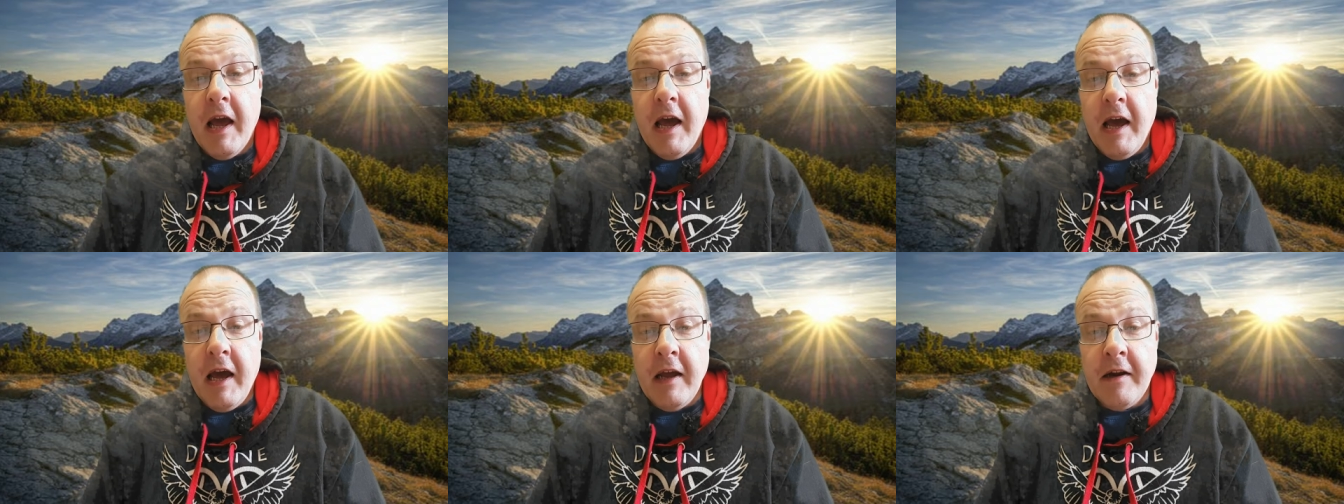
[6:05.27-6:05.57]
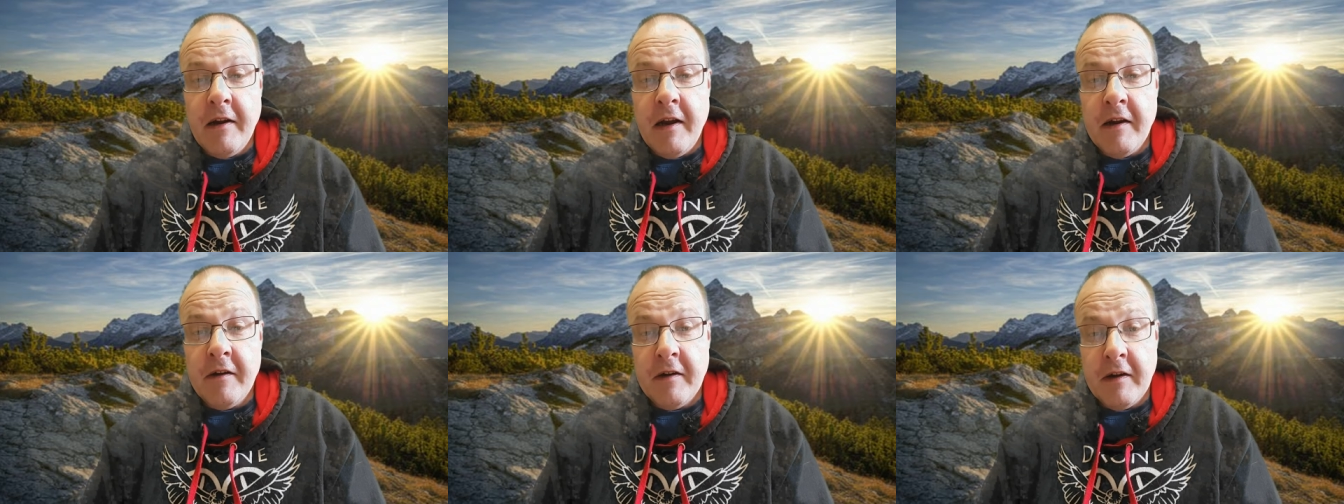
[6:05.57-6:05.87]

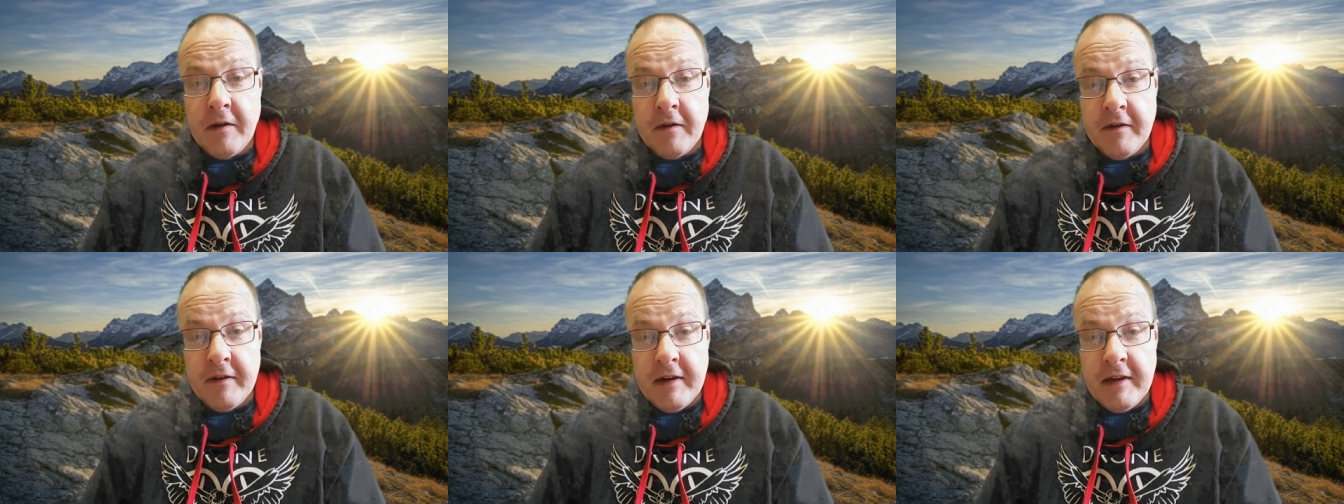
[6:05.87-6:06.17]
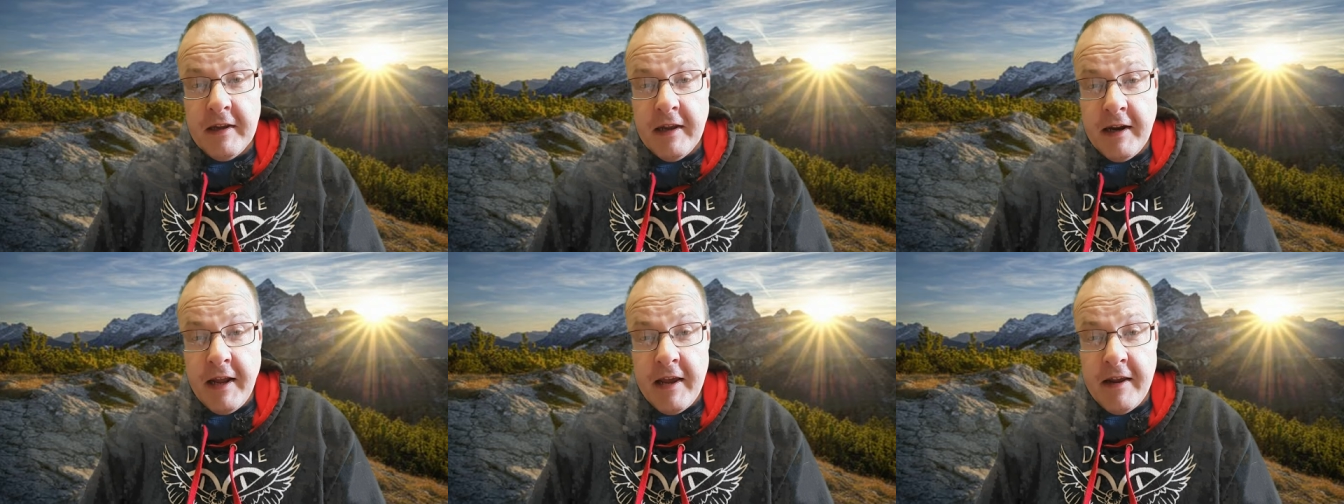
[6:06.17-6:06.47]
and I shall
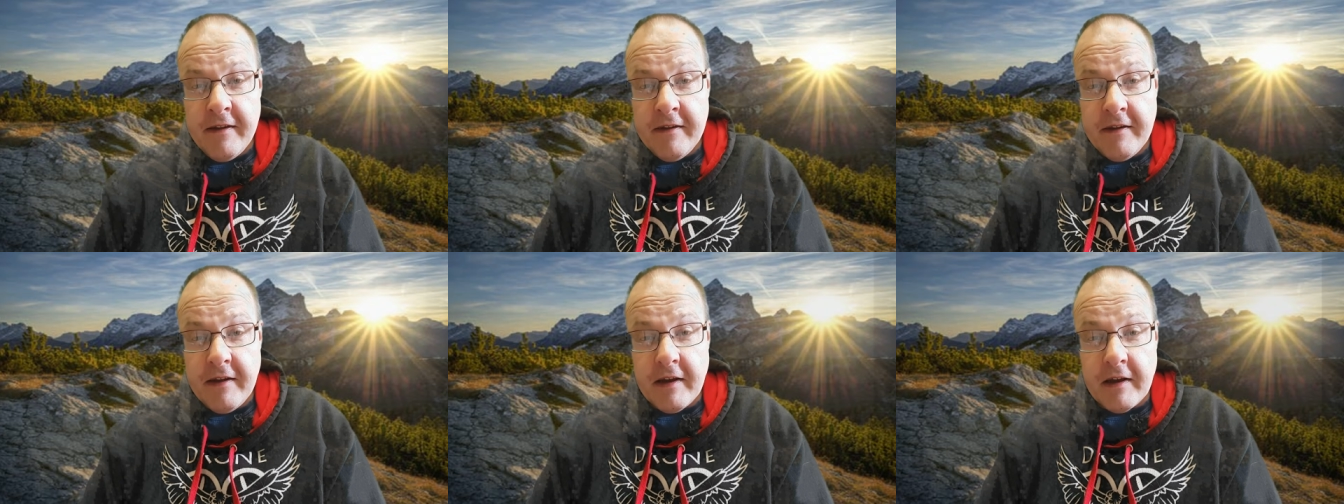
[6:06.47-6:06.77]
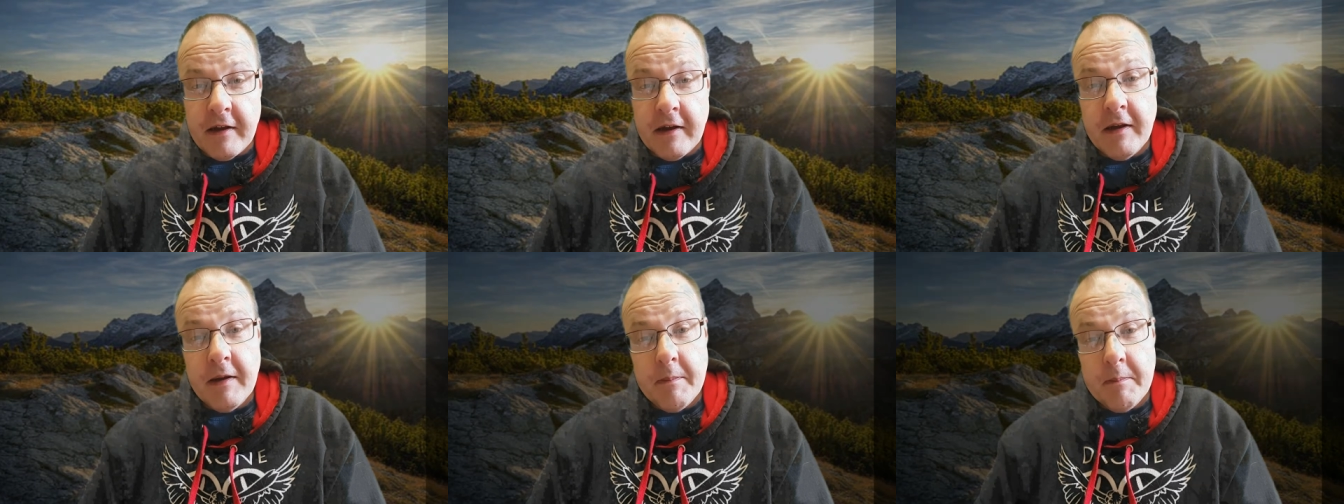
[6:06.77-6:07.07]
see you later.
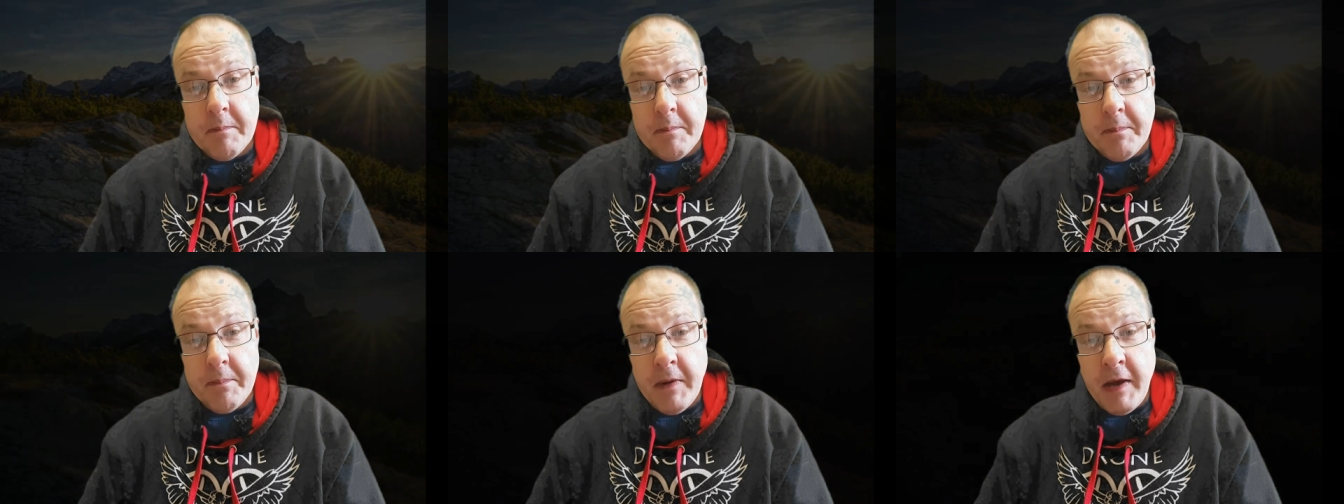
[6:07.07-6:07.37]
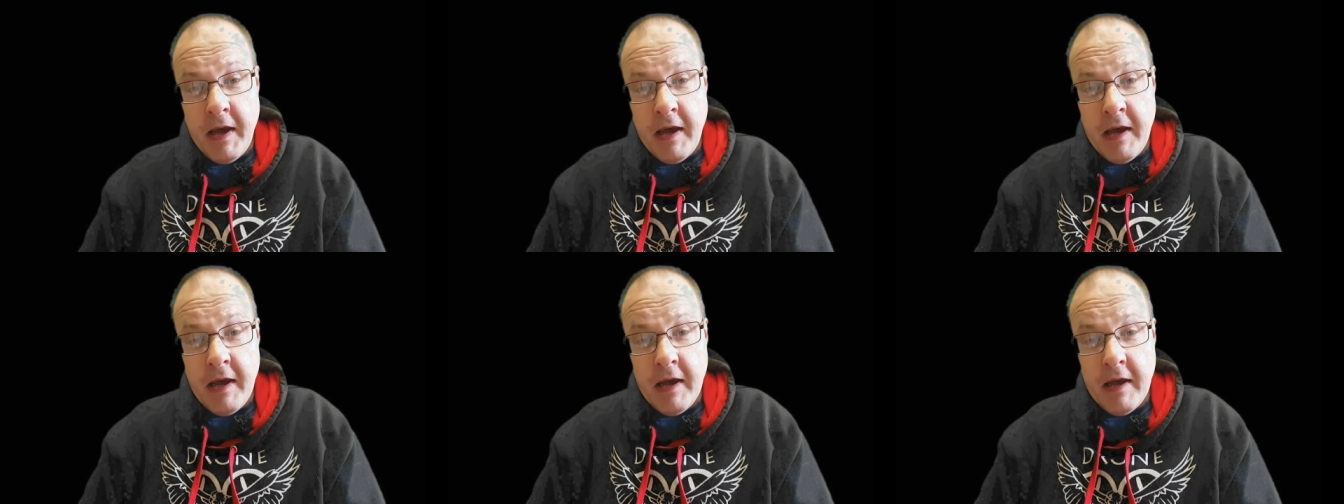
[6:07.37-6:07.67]

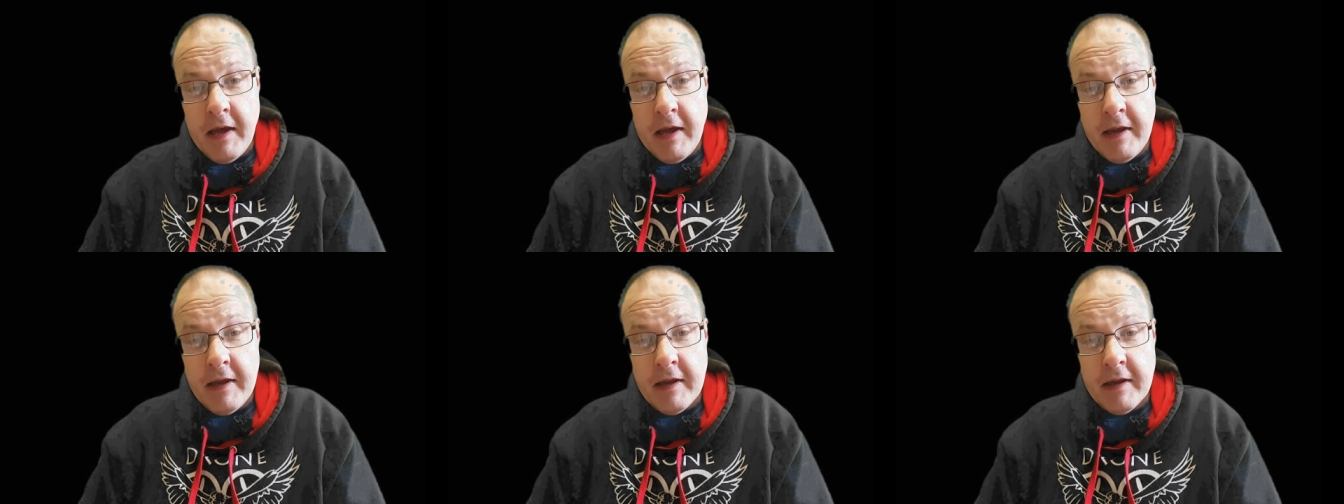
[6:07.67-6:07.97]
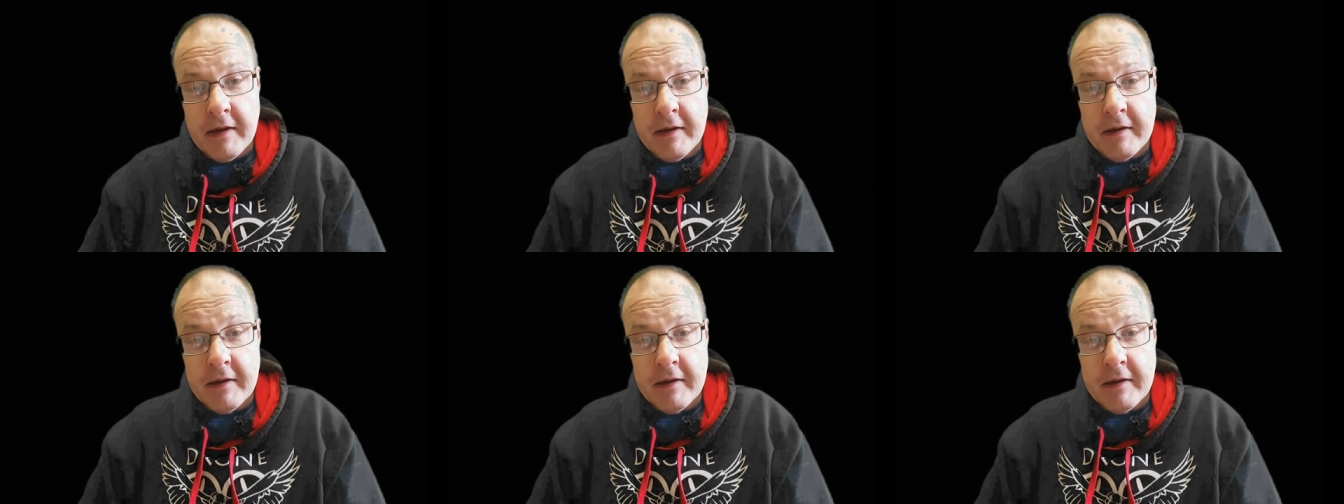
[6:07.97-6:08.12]
Bye!